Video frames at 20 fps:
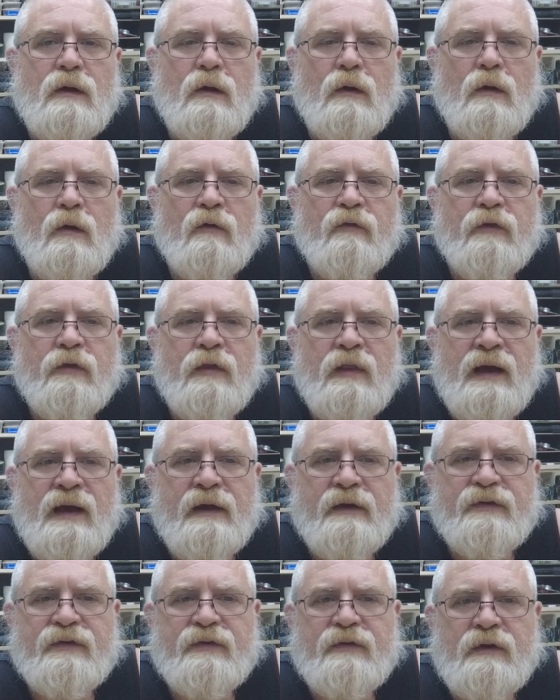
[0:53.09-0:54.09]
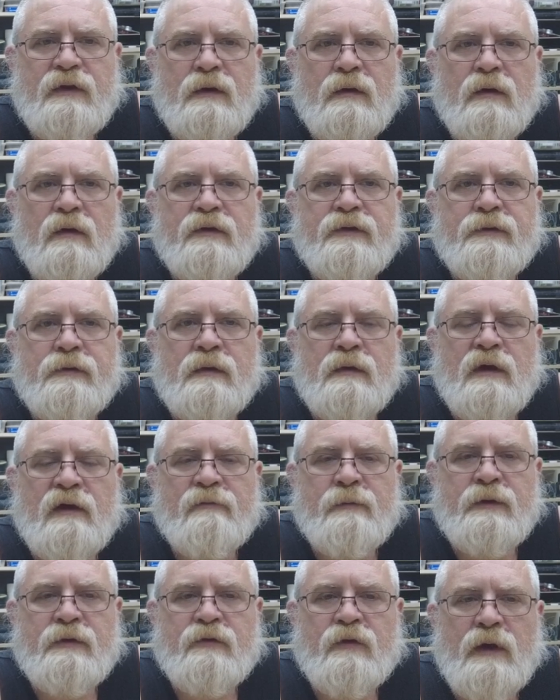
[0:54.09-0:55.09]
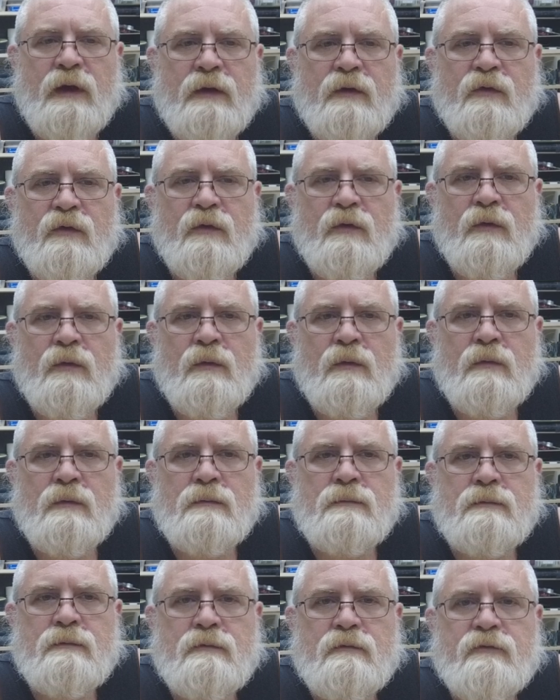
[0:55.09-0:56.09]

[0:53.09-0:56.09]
Over the last year or so, I've been trying to